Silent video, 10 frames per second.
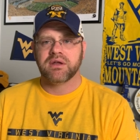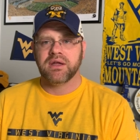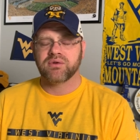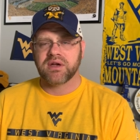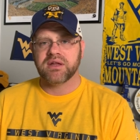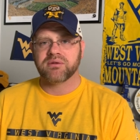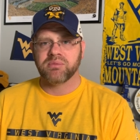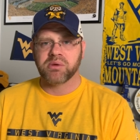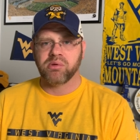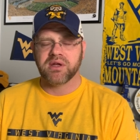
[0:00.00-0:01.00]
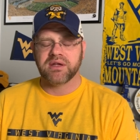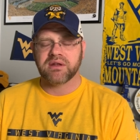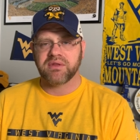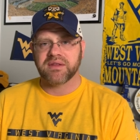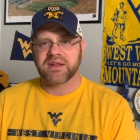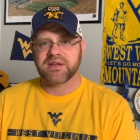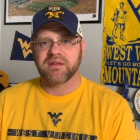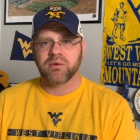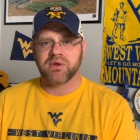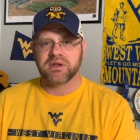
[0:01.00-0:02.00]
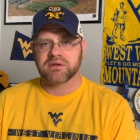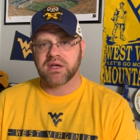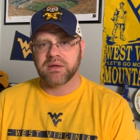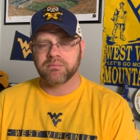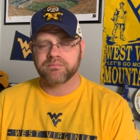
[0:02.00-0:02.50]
and try to hit some big plays. I think that's how they win this game.